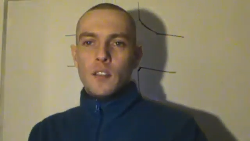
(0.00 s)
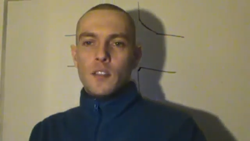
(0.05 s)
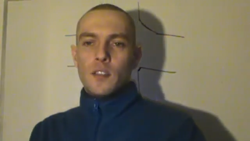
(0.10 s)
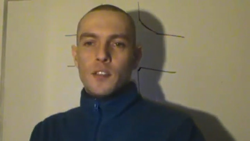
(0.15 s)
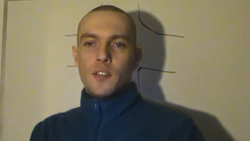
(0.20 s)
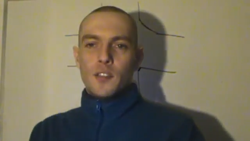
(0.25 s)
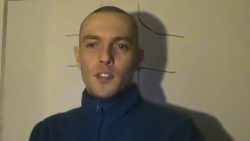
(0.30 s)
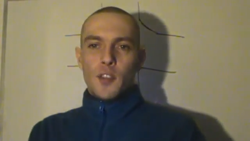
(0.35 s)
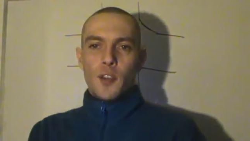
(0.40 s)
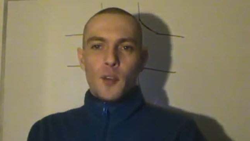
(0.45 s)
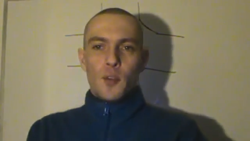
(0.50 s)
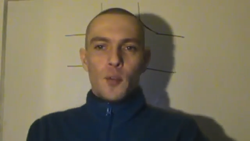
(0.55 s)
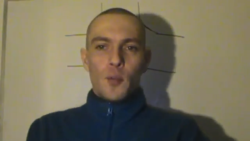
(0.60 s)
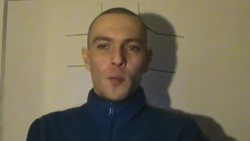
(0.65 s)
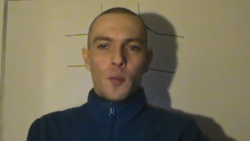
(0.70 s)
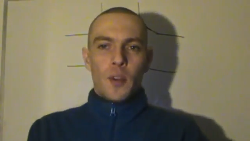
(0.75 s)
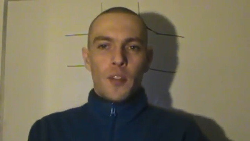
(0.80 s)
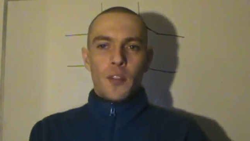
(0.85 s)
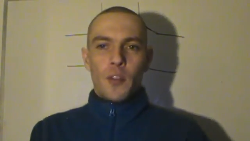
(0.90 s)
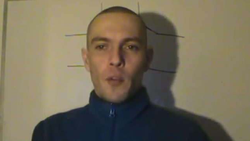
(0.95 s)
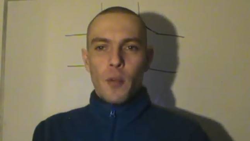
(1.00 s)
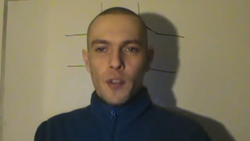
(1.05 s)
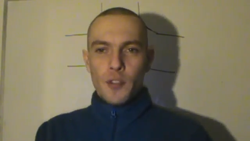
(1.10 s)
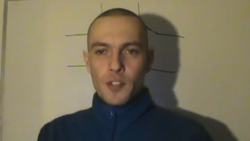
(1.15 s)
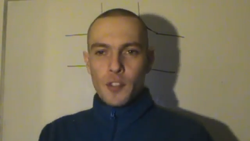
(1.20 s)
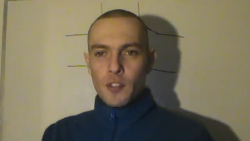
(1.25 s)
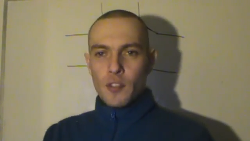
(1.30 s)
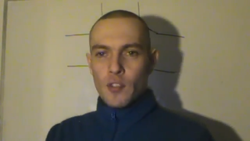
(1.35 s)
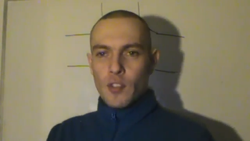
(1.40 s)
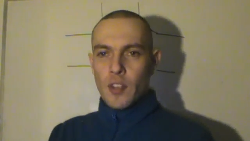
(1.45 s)
So one of the
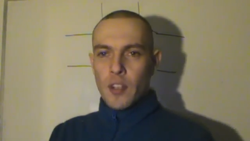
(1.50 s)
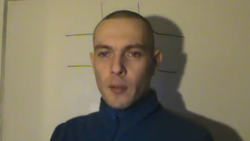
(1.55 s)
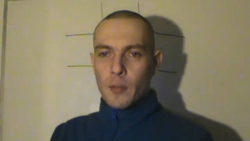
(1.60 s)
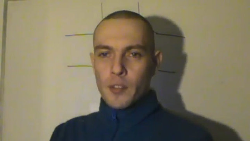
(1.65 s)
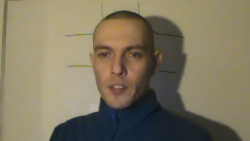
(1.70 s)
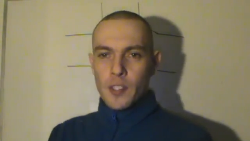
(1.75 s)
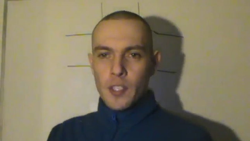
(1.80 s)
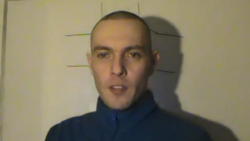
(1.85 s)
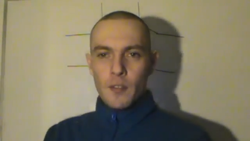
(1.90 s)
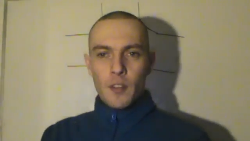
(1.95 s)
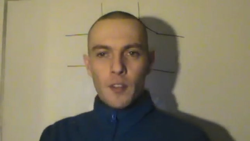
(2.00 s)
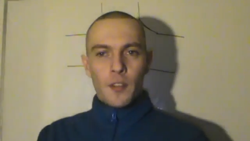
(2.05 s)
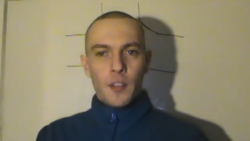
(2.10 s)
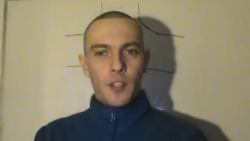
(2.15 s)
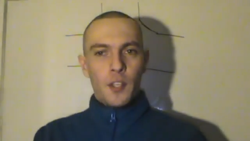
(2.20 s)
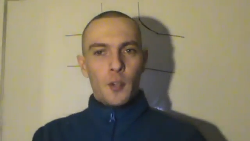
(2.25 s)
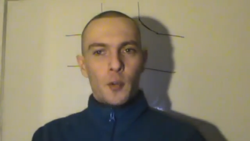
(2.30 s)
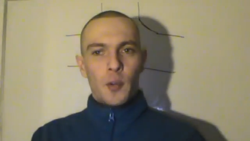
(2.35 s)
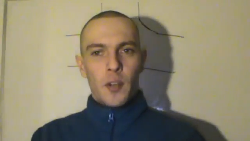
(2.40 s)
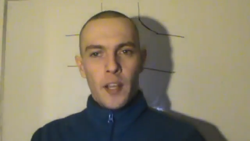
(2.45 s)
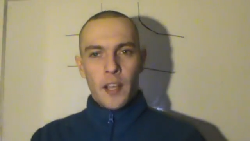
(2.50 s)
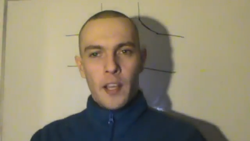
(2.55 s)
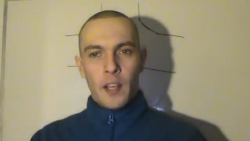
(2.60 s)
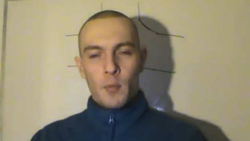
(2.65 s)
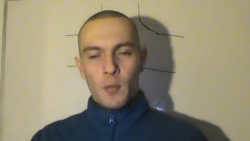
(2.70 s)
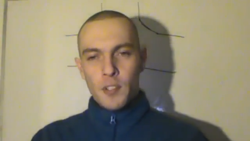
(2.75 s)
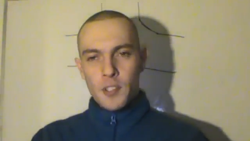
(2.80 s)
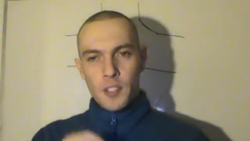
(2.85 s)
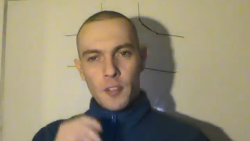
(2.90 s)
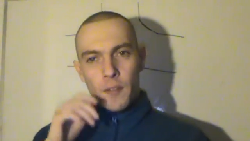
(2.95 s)
questions I received on the Q&A
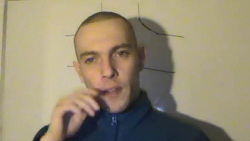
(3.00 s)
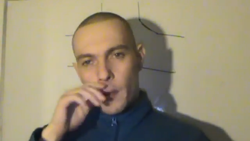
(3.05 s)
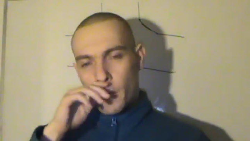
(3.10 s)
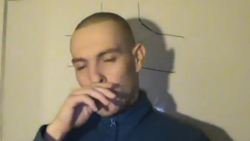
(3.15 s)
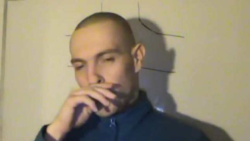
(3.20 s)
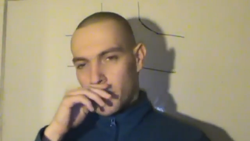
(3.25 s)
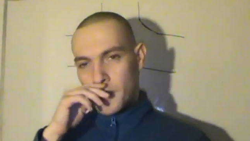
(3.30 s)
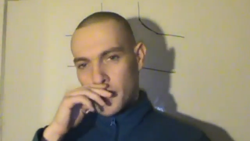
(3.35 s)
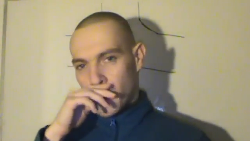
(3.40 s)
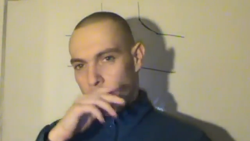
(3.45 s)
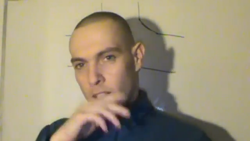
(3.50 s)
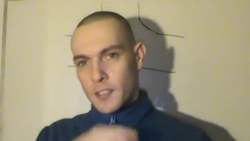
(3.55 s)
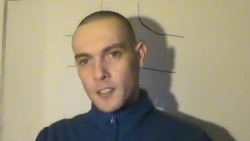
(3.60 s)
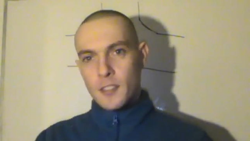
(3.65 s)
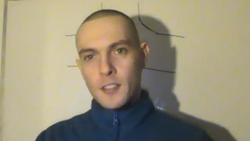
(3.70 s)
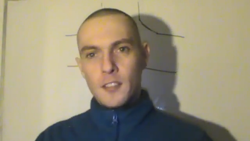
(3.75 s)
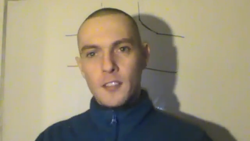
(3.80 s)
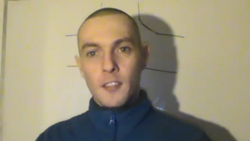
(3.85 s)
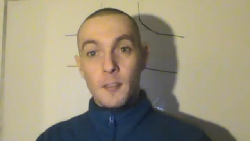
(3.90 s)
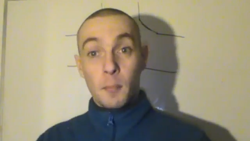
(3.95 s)
was if I would discuss